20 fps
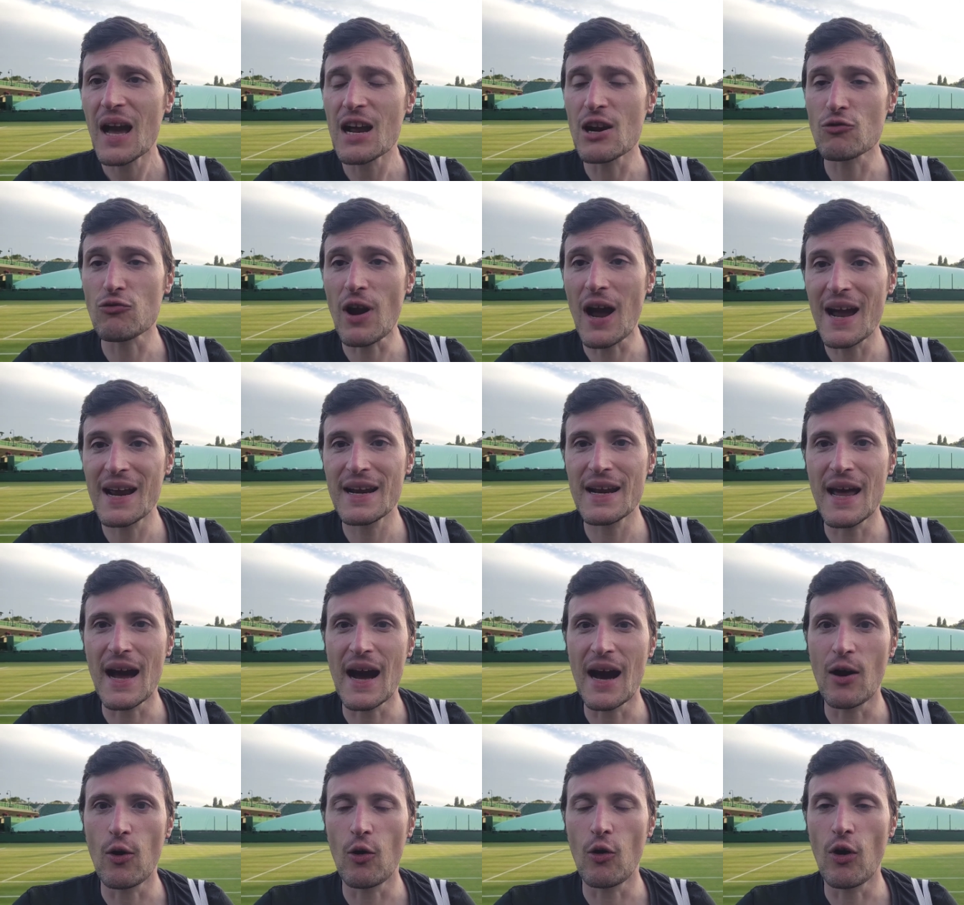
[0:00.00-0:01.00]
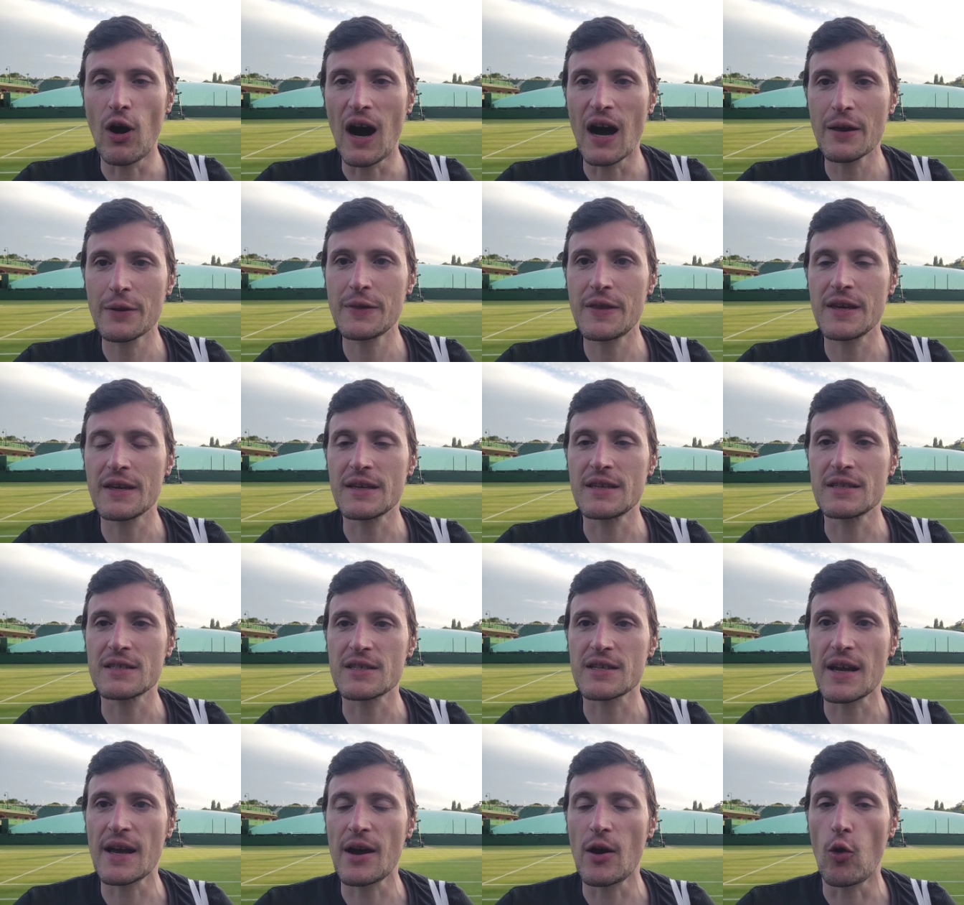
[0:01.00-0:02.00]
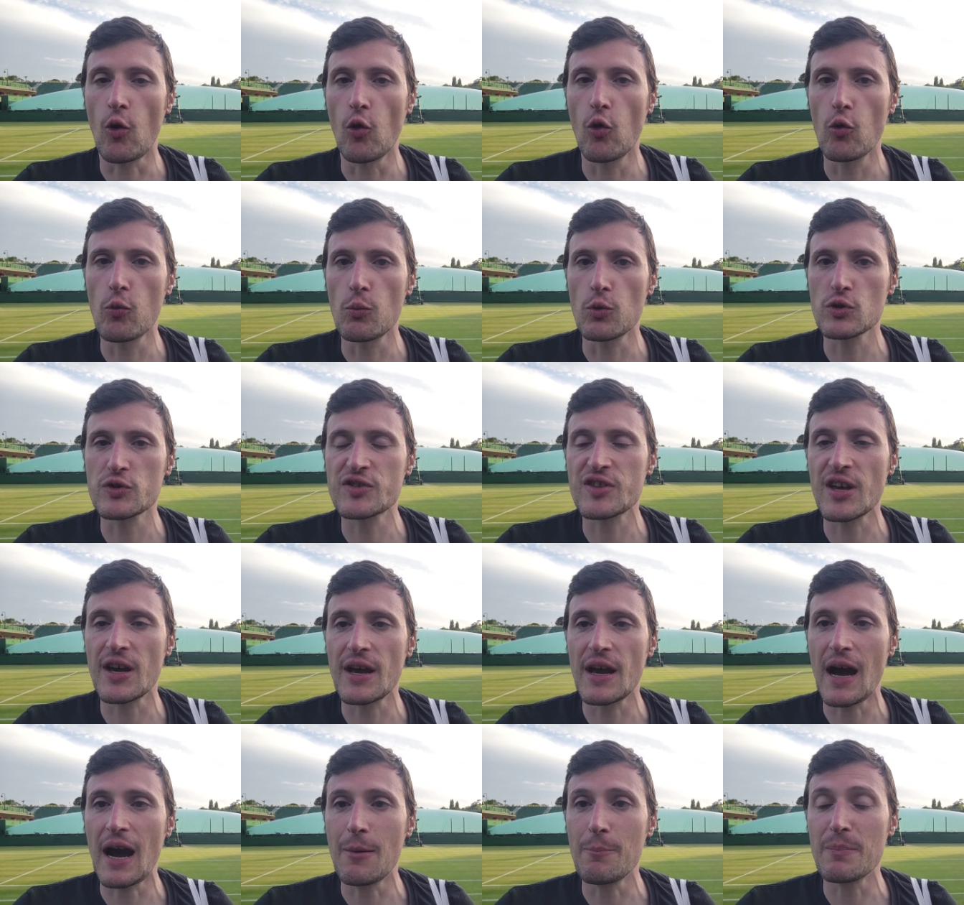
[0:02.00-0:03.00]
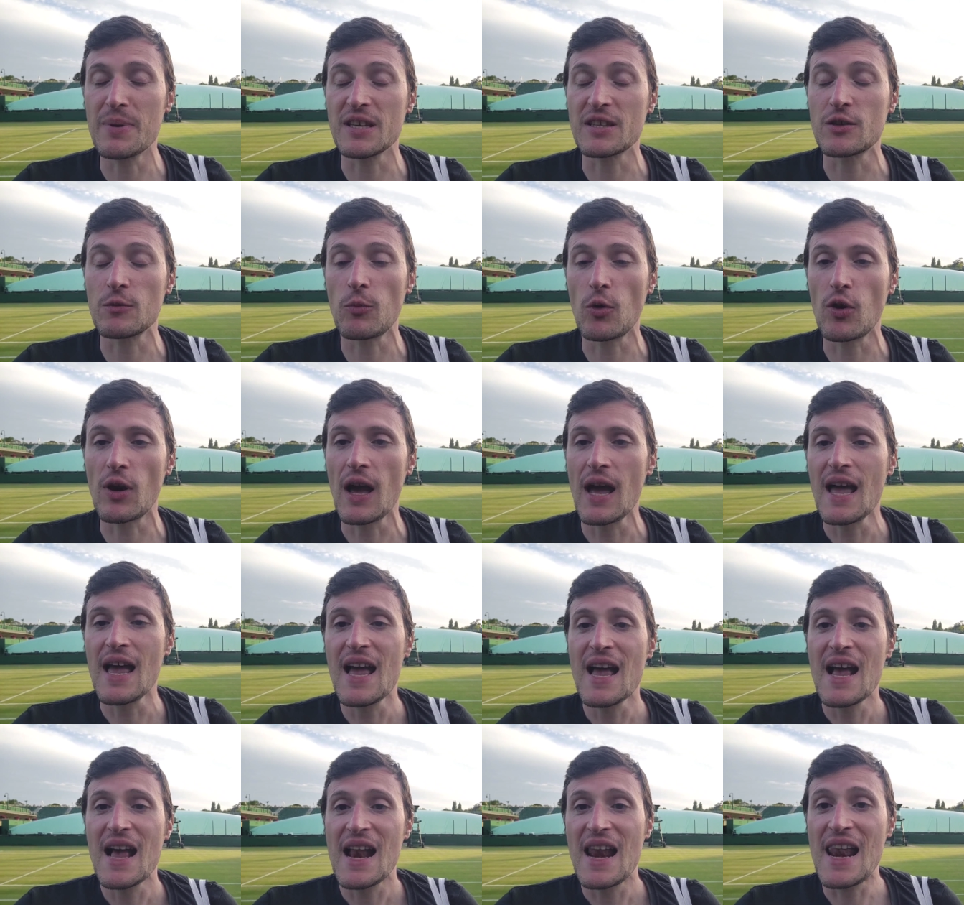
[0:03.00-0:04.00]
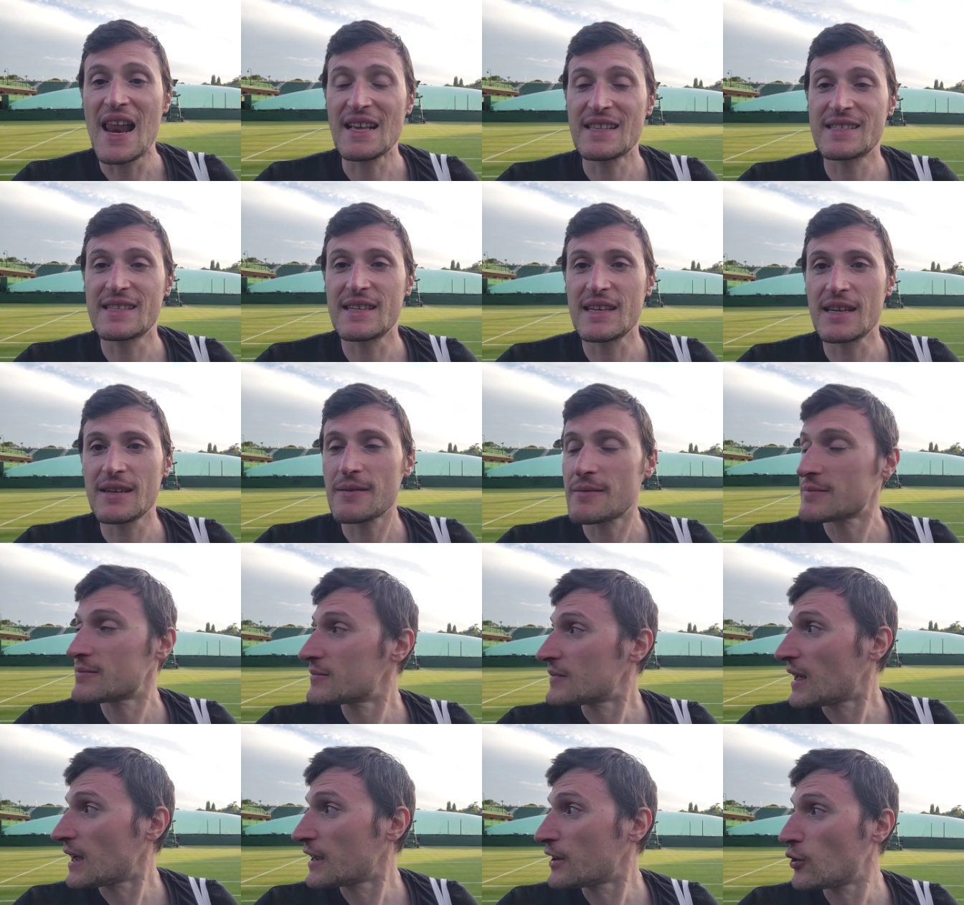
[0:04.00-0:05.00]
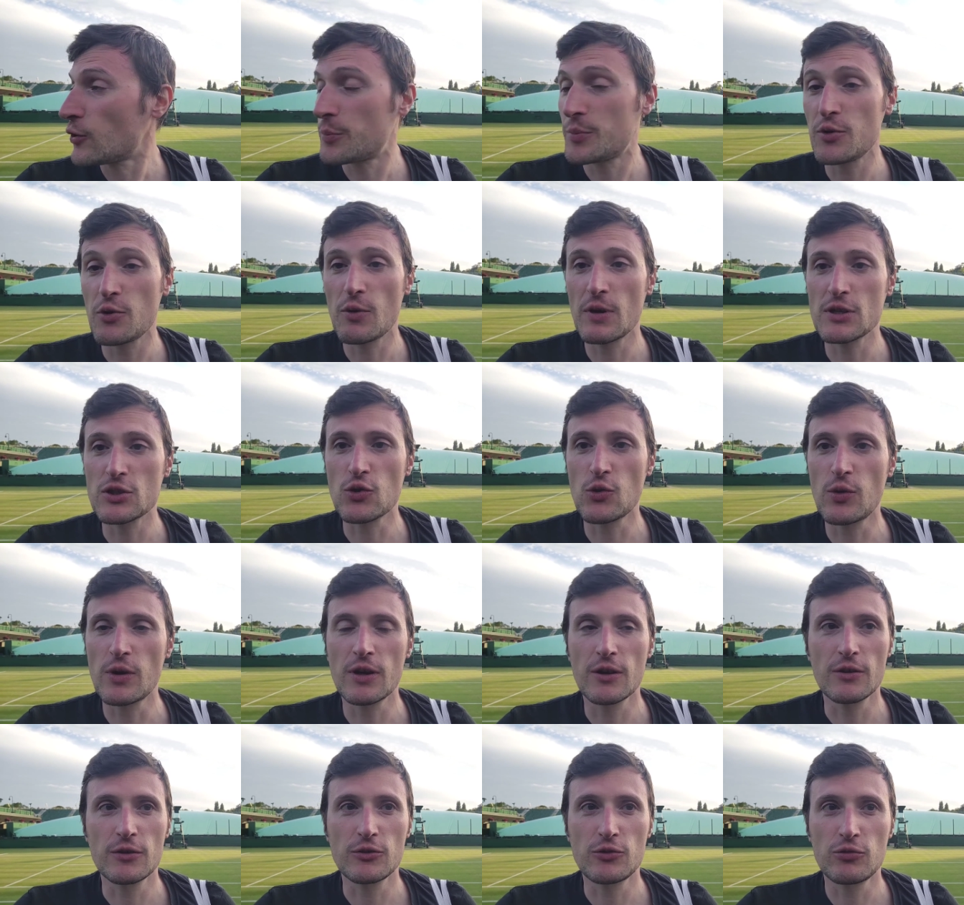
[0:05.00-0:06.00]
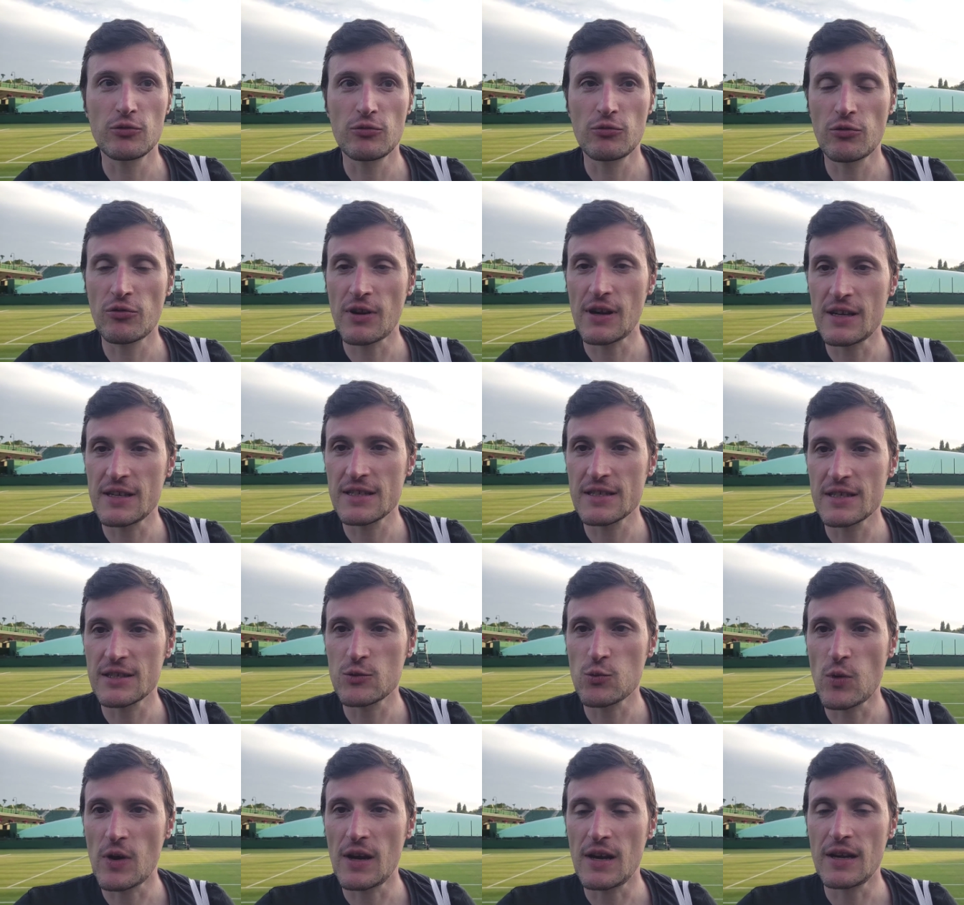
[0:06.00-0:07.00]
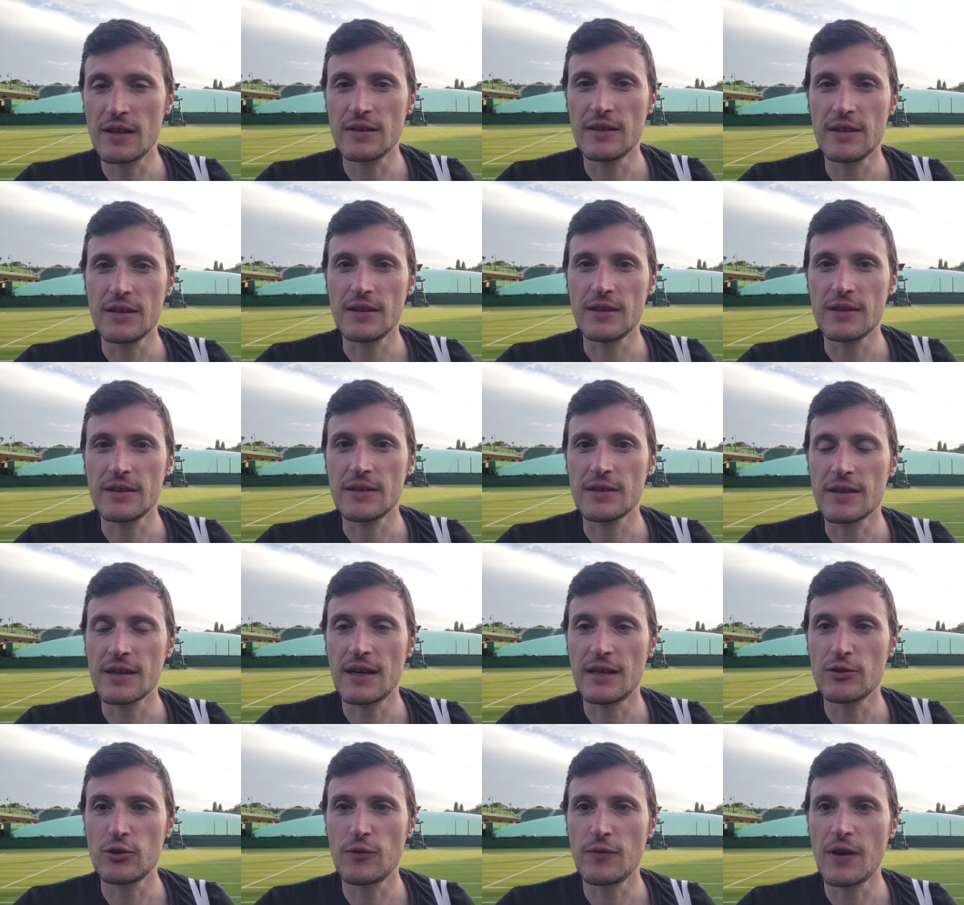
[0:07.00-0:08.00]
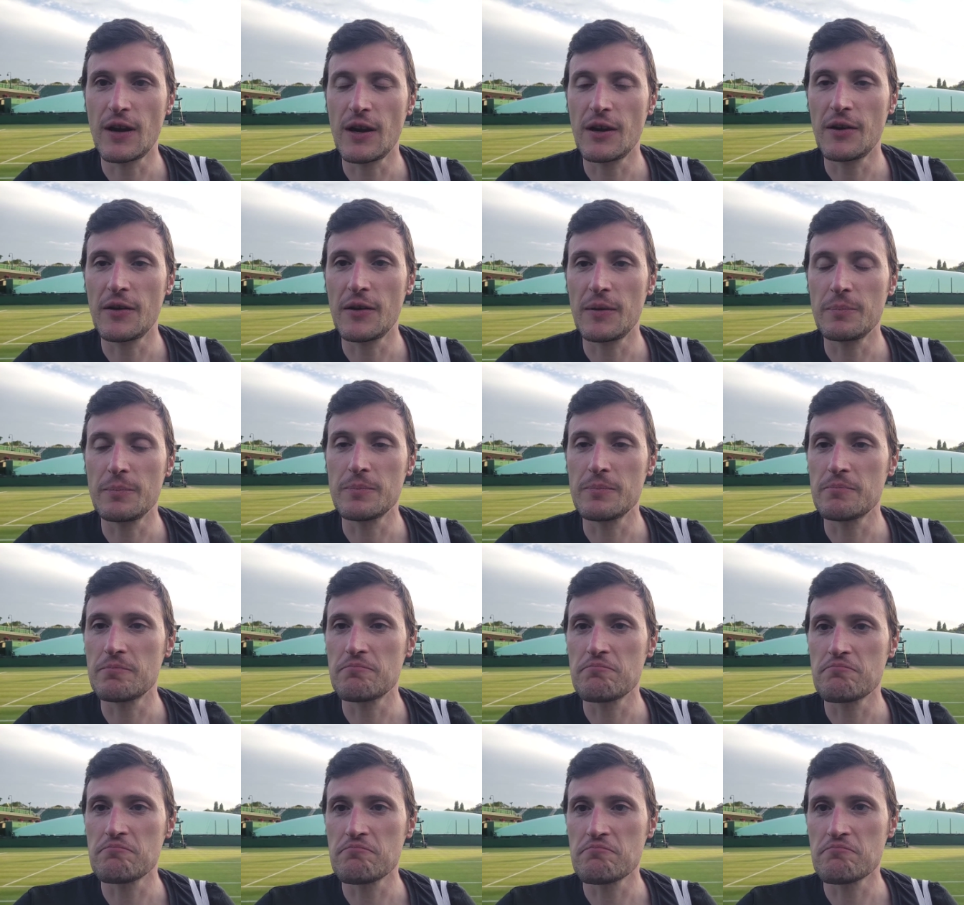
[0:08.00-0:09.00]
right now I think he's uh, almost uh, unbeatable. Let's see. I hope you enjoy. I'm going to release as well uh, the kind of um,